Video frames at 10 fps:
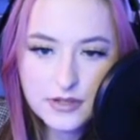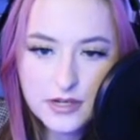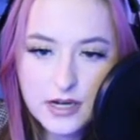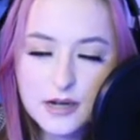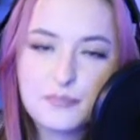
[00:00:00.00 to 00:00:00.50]

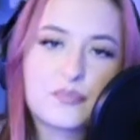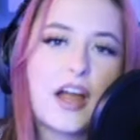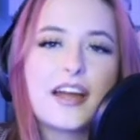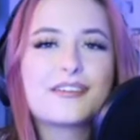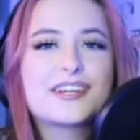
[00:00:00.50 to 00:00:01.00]

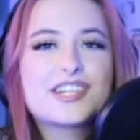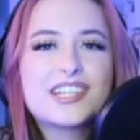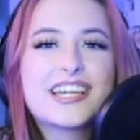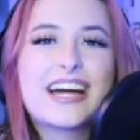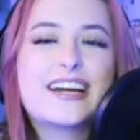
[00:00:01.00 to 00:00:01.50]
I
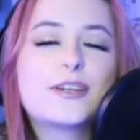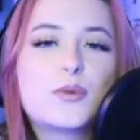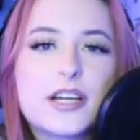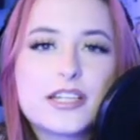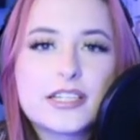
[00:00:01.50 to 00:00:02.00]
originally kind of
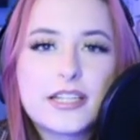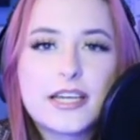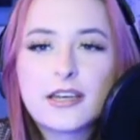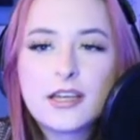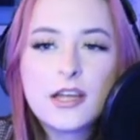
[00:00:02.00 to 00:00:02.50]
wanted to
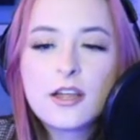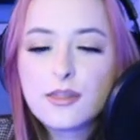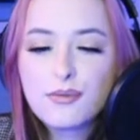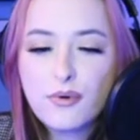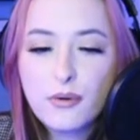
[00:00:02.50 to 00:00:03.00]
like
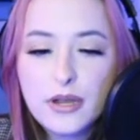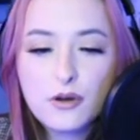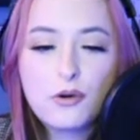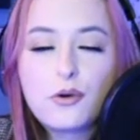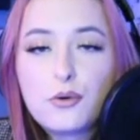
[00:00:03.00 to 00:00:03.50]
throw in a
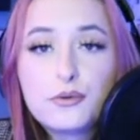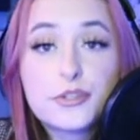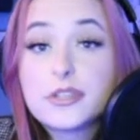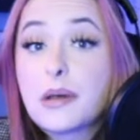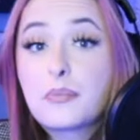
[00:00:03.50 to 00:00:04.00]
whole
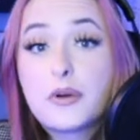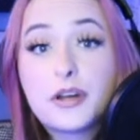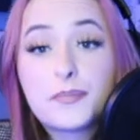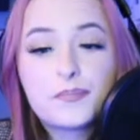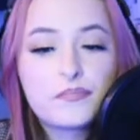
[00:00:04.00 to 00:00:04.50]

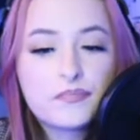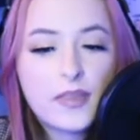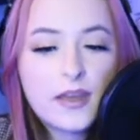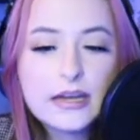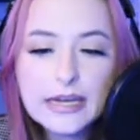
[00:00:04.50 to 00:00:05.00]
separate
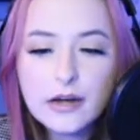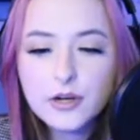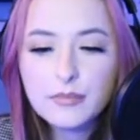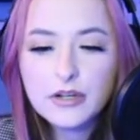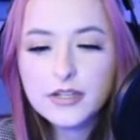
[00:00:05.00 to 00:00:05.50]
counter
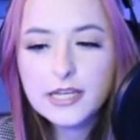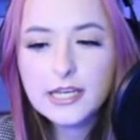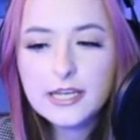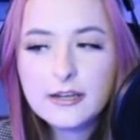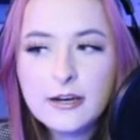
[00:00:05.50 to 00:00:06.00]
melody,